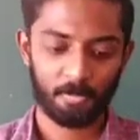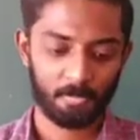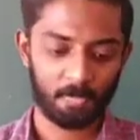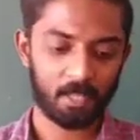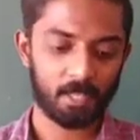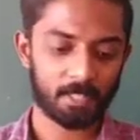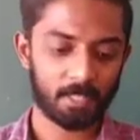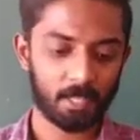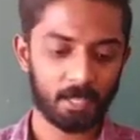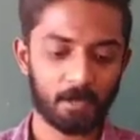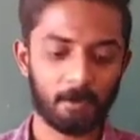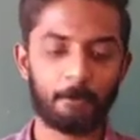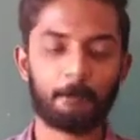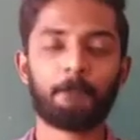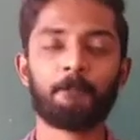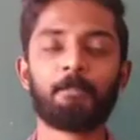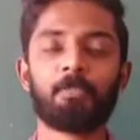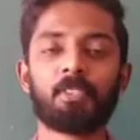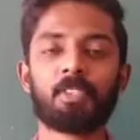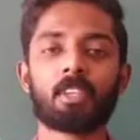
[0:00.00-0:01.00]
These
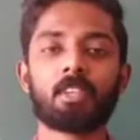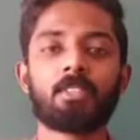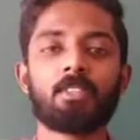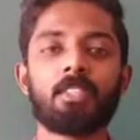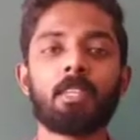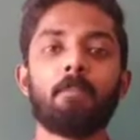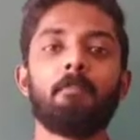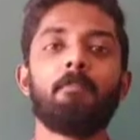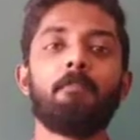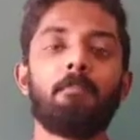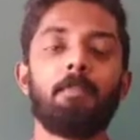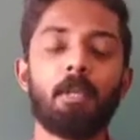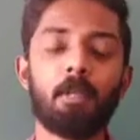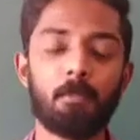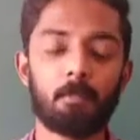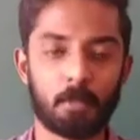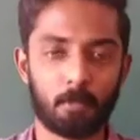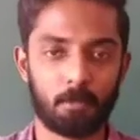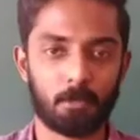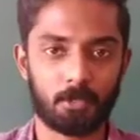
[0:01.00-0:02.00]
are simple
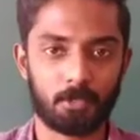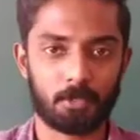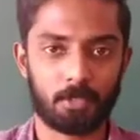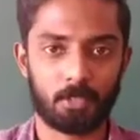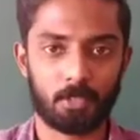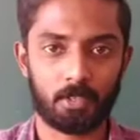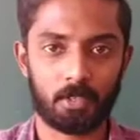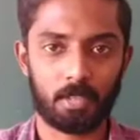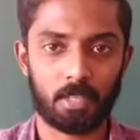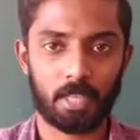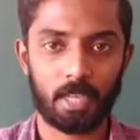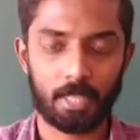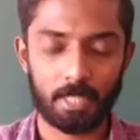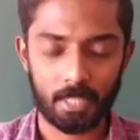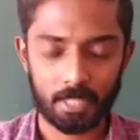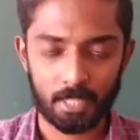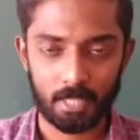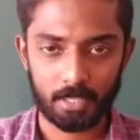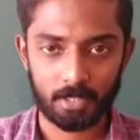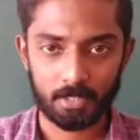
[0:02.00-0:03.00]
prepositions in
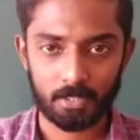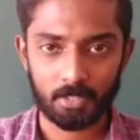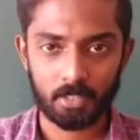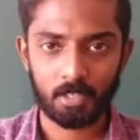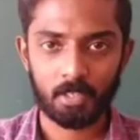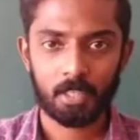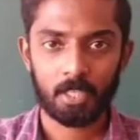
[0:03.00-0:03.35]
the sense